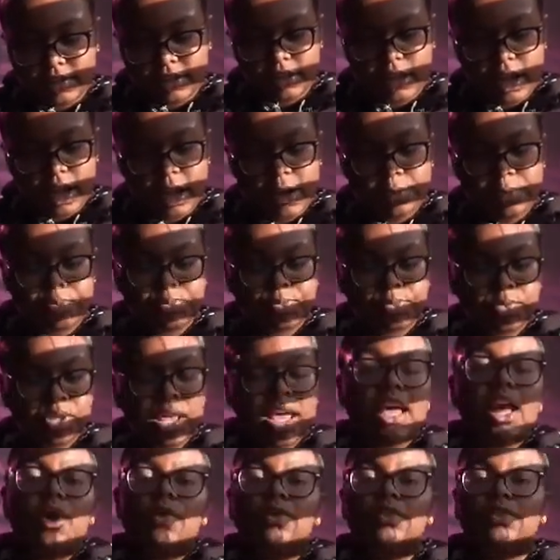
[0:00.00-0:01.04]
shop,
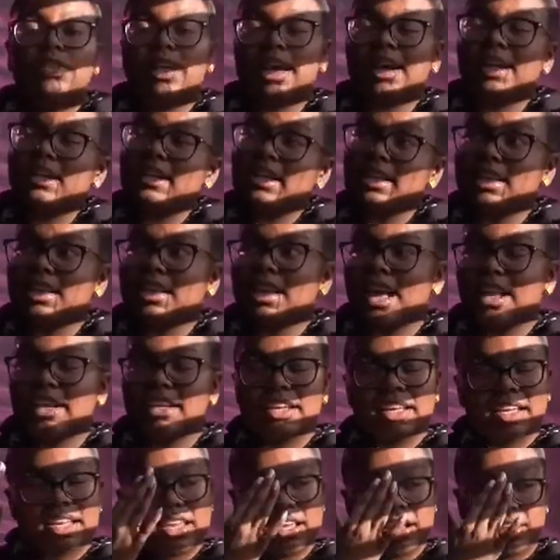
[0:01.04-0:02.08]
well, technically I
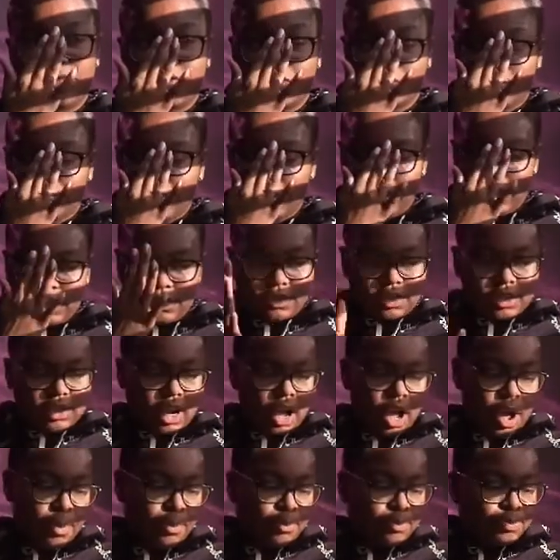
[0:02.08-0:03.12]
didn't get it from the gift
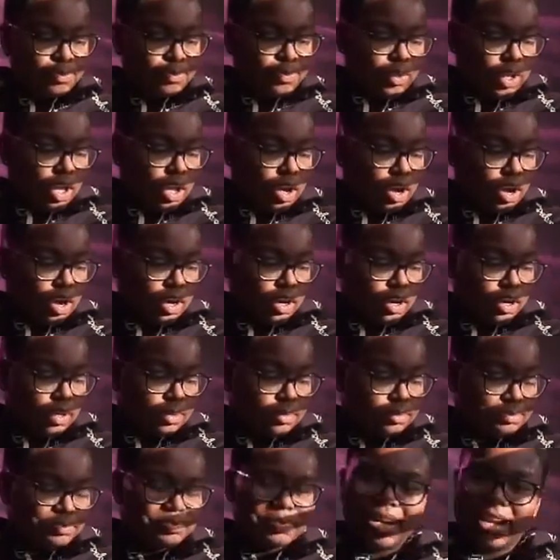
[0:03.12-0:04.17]
shop,
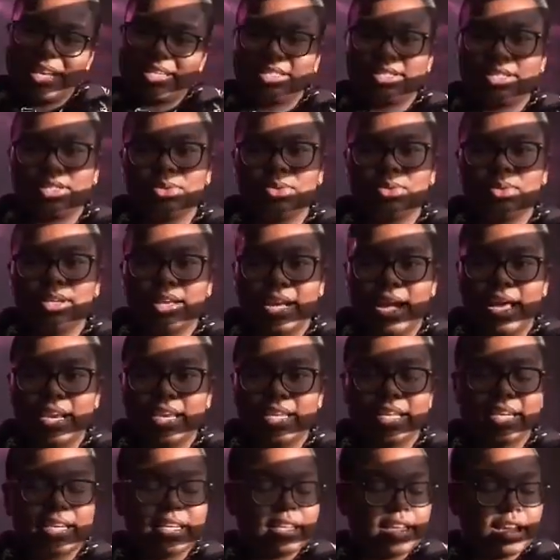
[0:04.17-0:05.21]
but I still got
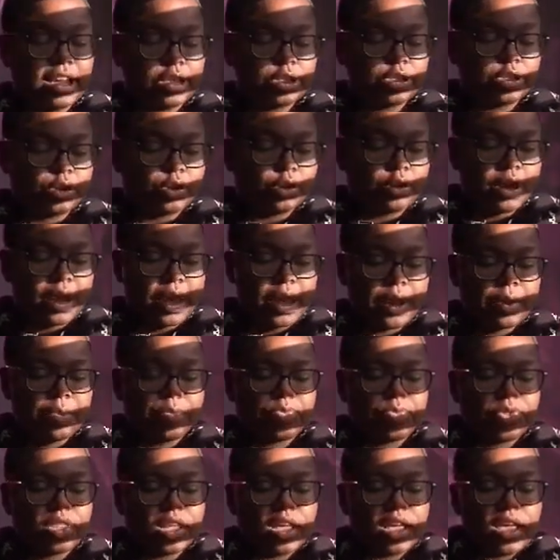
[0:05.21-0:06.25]
it yesterday.
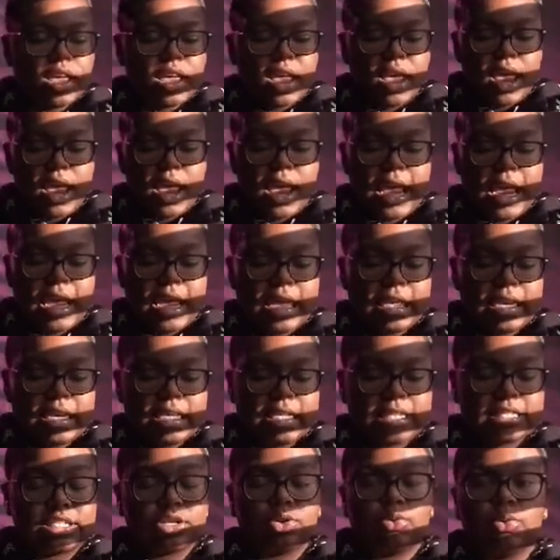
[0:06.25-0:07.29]
And
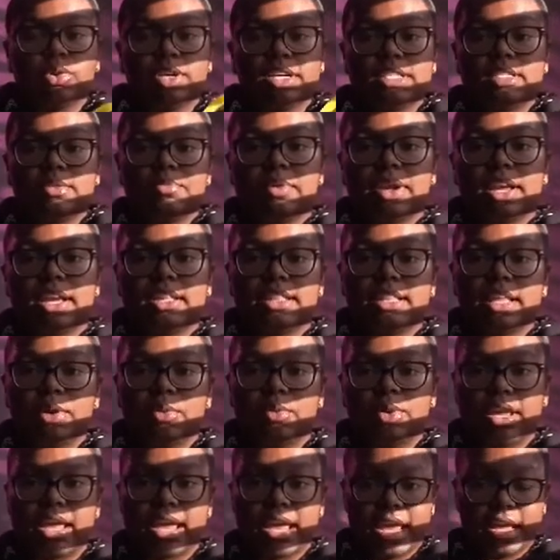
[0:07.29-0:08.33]
it's a wristband that
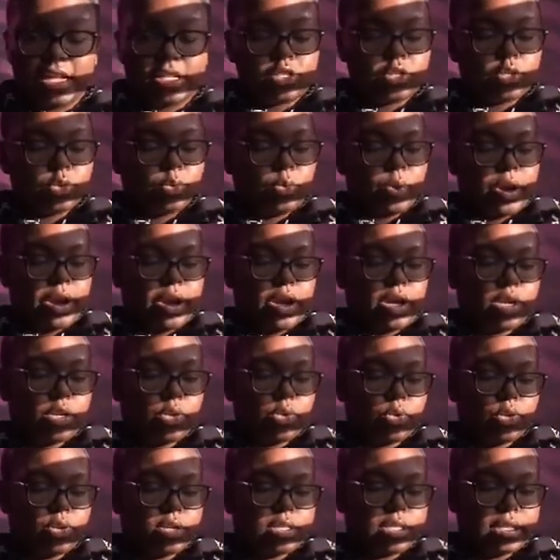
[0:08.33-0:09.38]
we had to wear
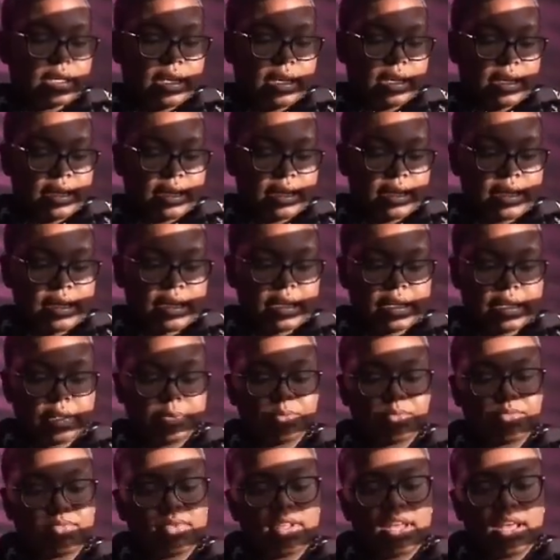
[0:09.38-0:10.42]
in order to get in.
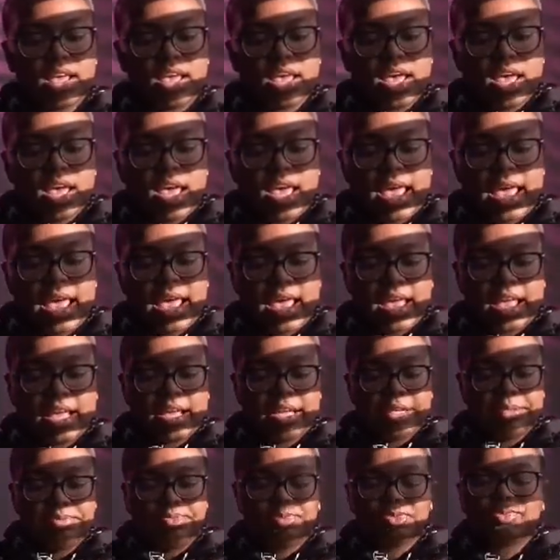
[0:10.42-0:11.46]

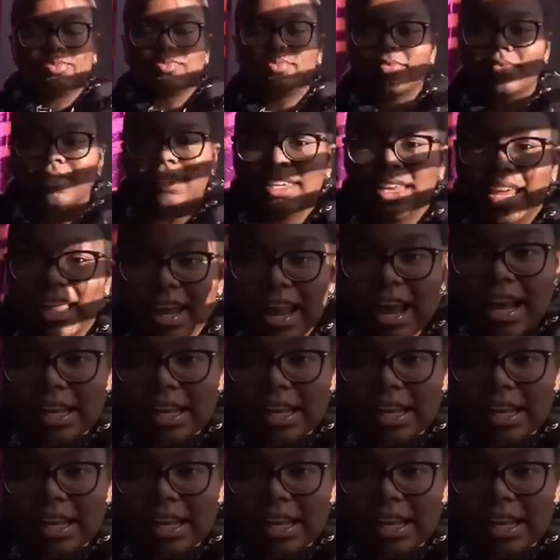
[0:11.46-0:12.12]
And it